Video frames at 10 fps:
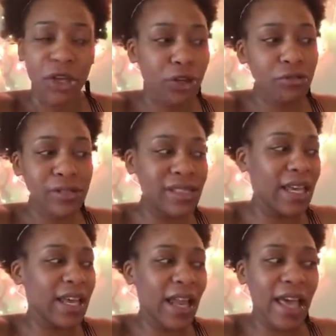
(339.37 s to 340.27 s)
You don't
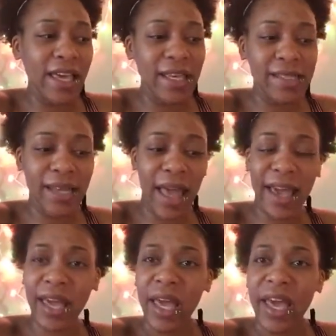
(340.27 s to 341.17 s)
see that he's
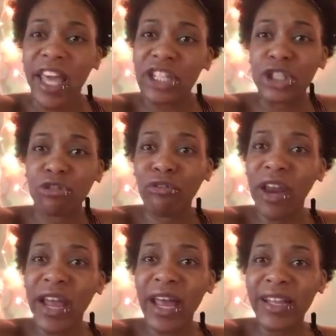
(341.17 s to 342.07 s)
like
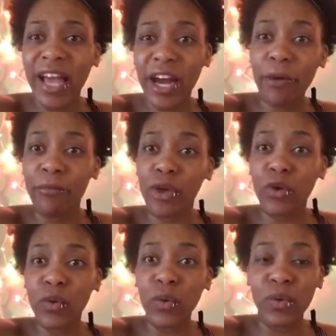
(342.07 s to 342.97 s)
intrigued and
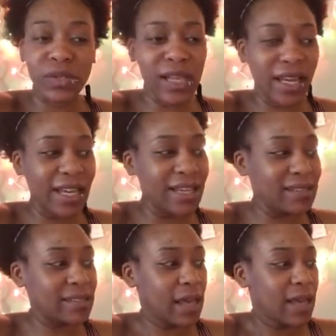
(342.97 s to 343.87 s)
amused, and he
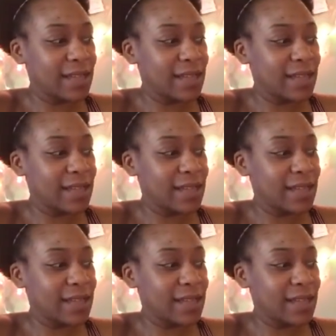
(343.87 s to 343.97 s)
is,